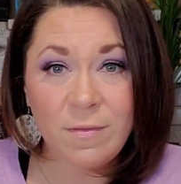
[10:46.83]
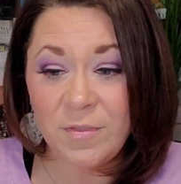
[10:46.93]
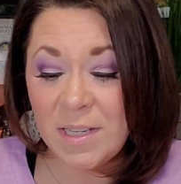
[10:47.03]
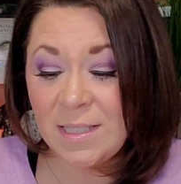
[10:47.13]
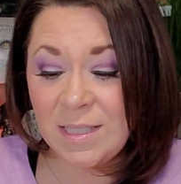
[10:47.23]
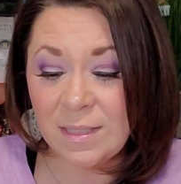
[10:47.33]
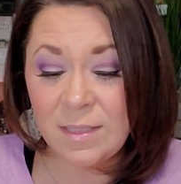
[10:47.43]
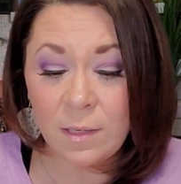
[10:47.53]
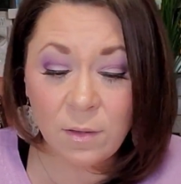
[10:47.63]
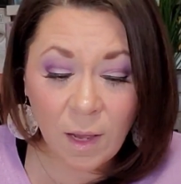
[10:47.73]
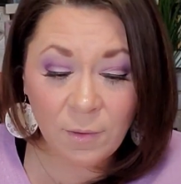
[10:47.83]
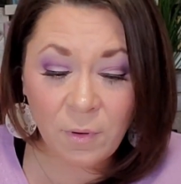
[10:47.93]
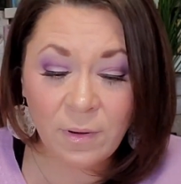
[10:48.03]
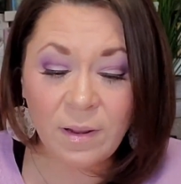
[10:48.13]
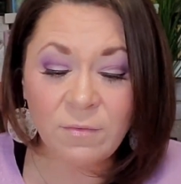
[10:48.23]
Venus sextile
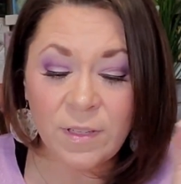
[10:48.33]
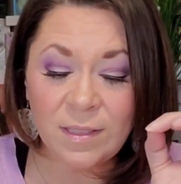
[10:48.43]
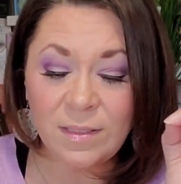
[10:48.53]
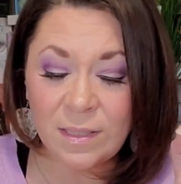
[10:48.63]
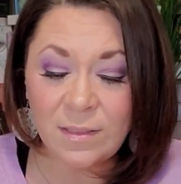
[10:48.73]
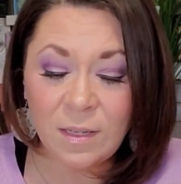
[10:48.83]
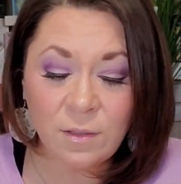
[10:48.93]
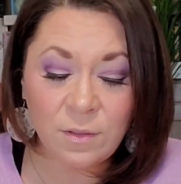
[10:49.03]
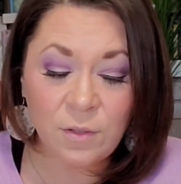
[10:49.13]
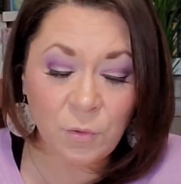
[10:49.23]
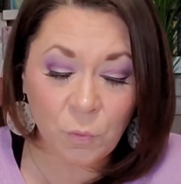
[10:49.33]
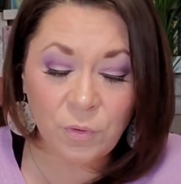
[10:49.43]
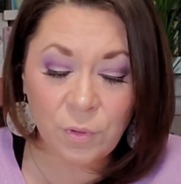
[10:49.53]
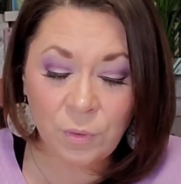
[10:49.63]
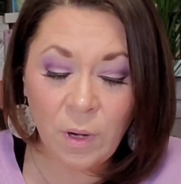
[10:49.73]
Chiron, and Venus sextile the
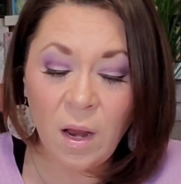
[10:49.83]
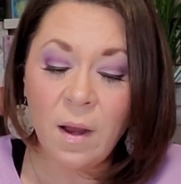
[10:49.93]
North Node,